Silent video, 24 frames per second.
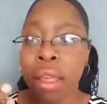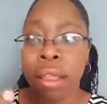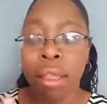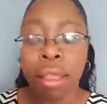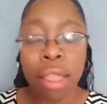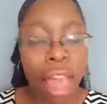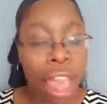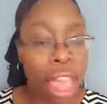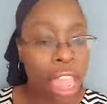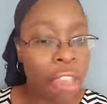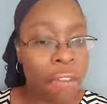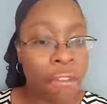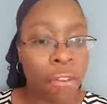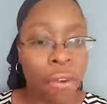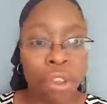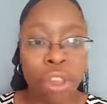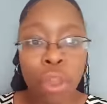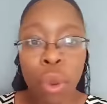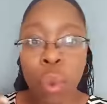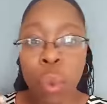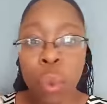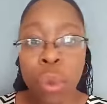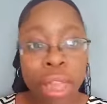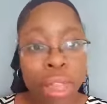life or
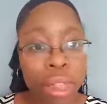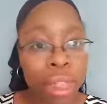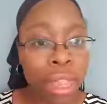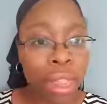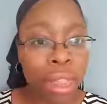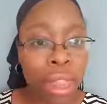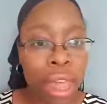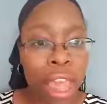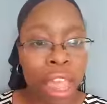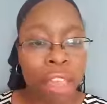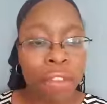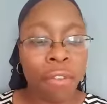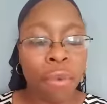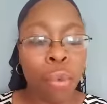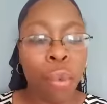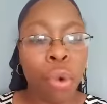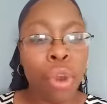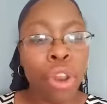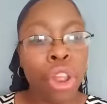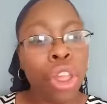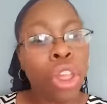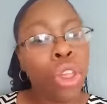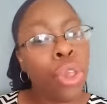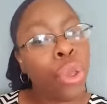your weekly life,
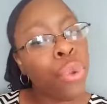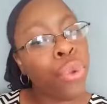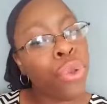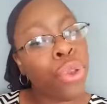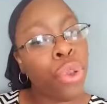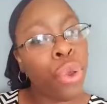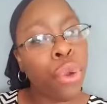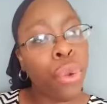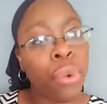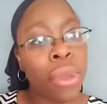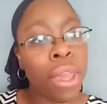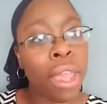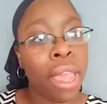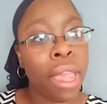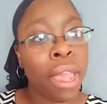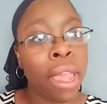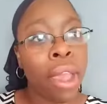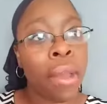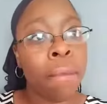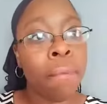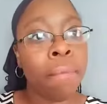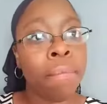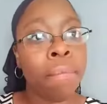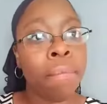what are you doing